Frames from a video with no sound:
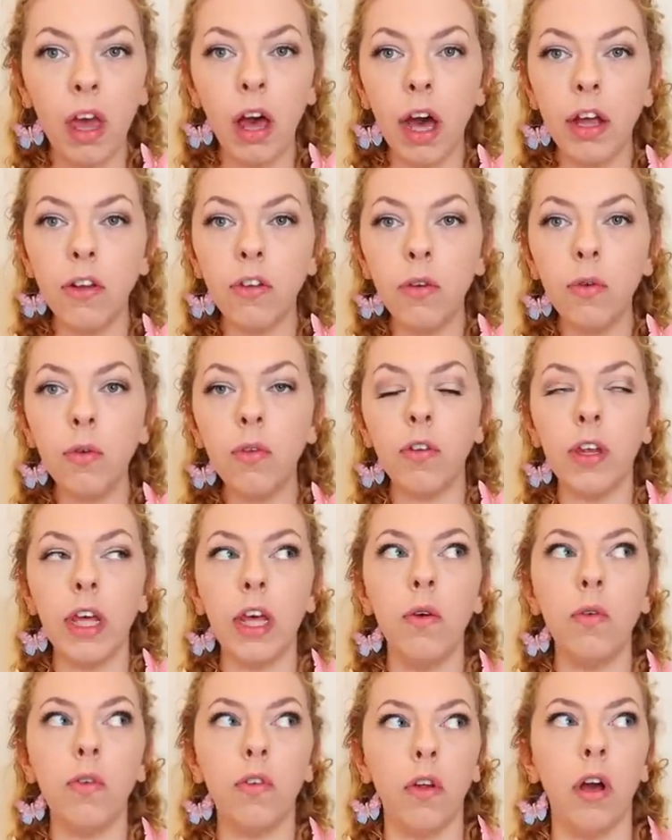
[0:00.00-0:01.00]
I do see
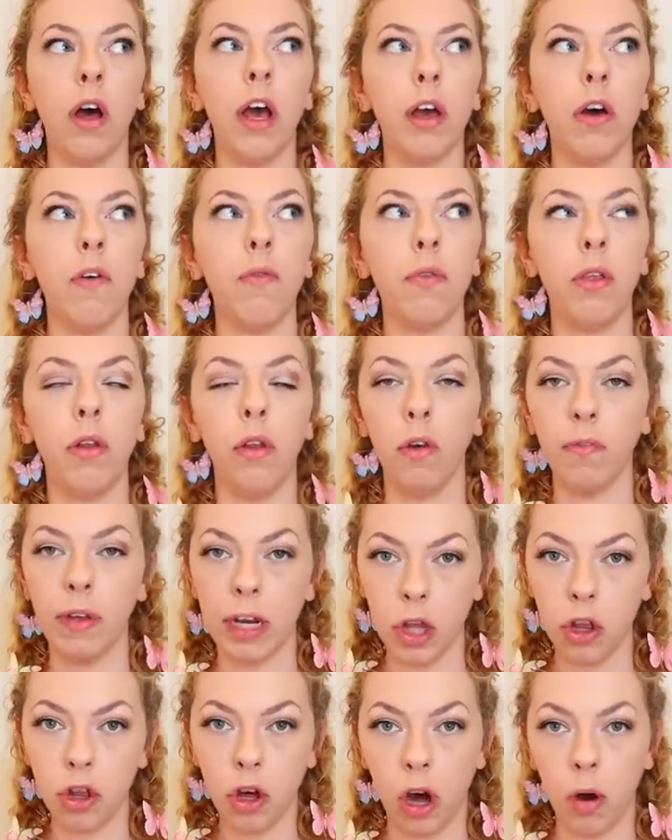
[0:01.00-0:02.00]
you starting off with a lot of
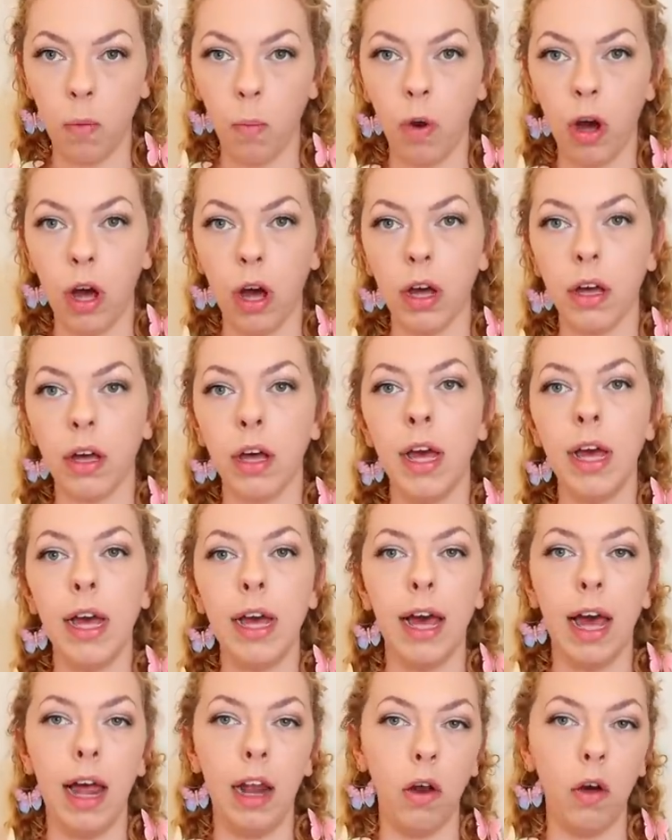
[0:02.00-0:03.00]
inner child work
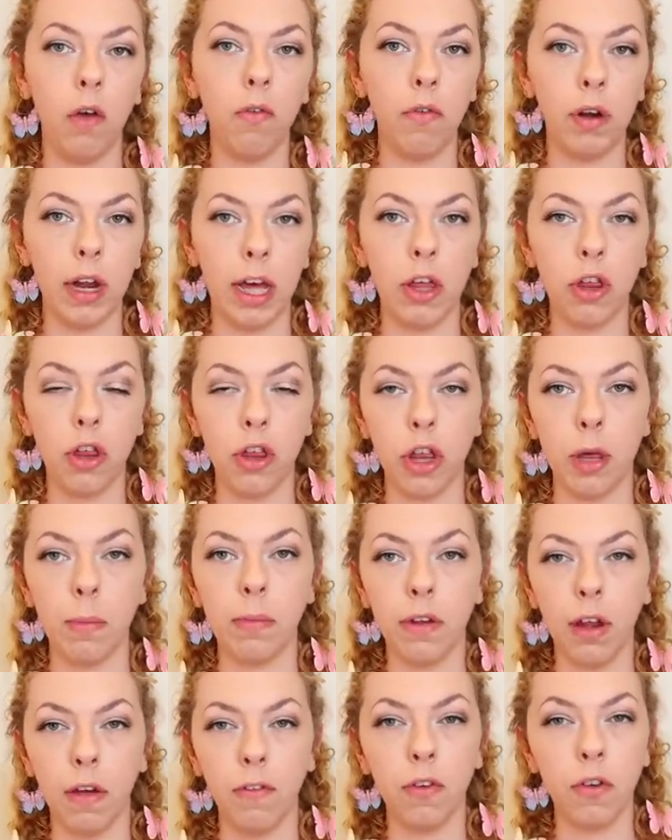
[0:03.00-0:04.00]
and a lot of relationship
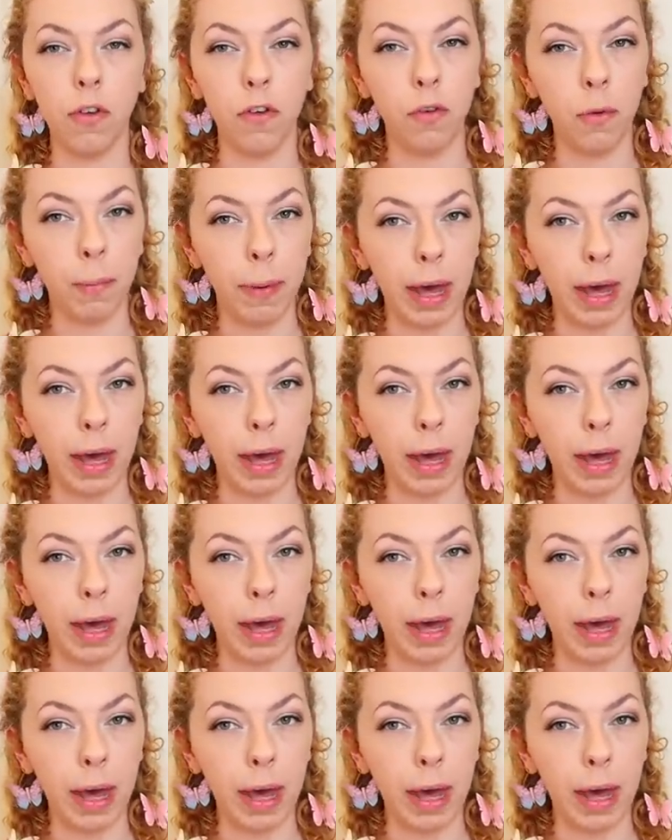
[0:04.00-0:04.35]
stuff to do with your